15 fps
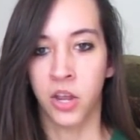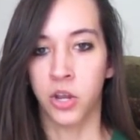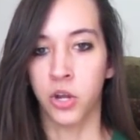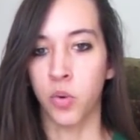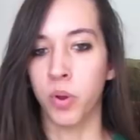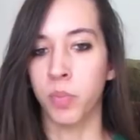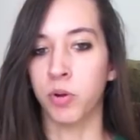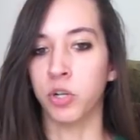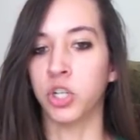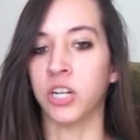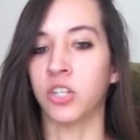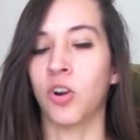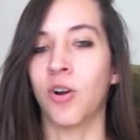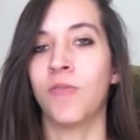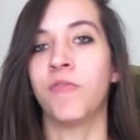You know, we
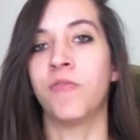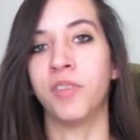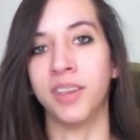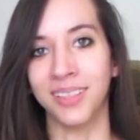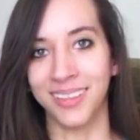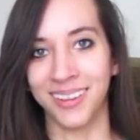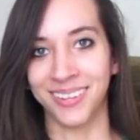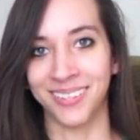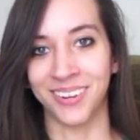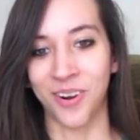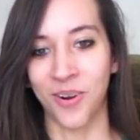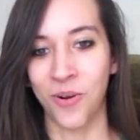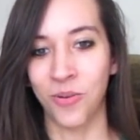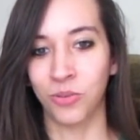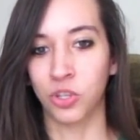project our own feelings and
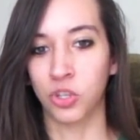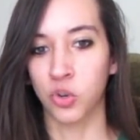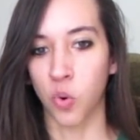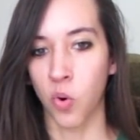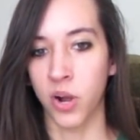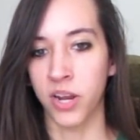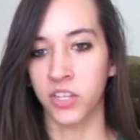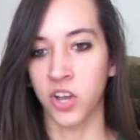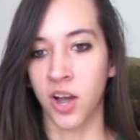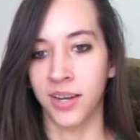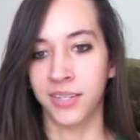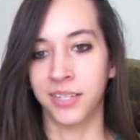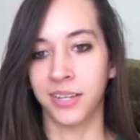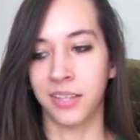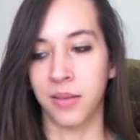our own stories
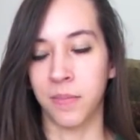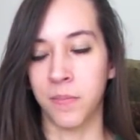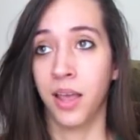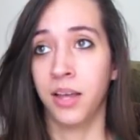onto them.